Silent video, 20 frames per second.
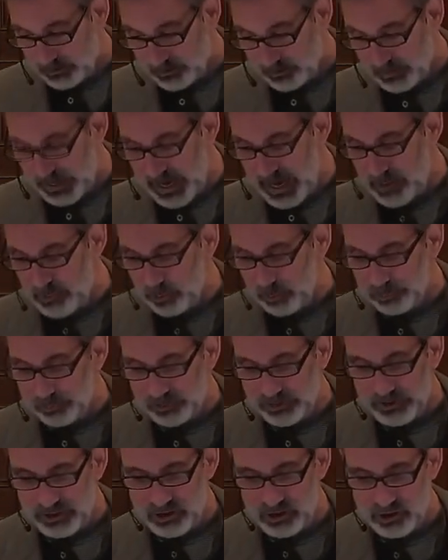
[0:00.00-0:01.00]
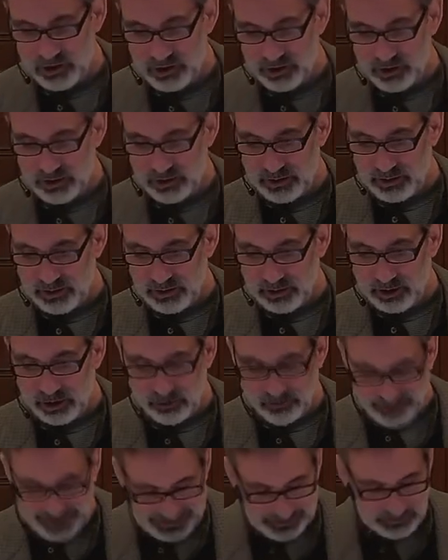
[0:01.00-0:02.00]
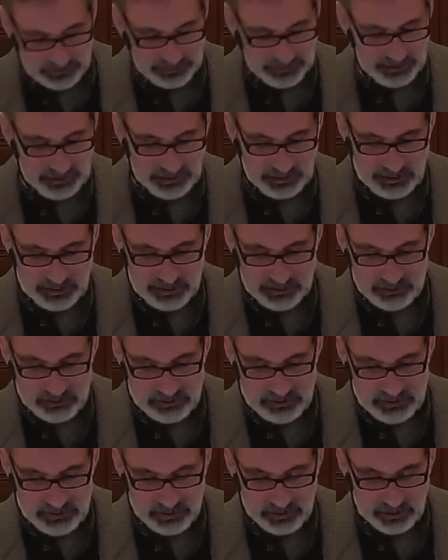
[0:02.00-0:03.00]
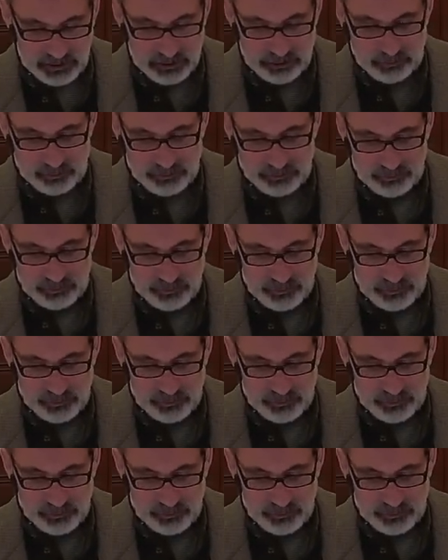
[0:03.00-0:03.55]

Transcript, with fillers: the Bible preached correctly and um,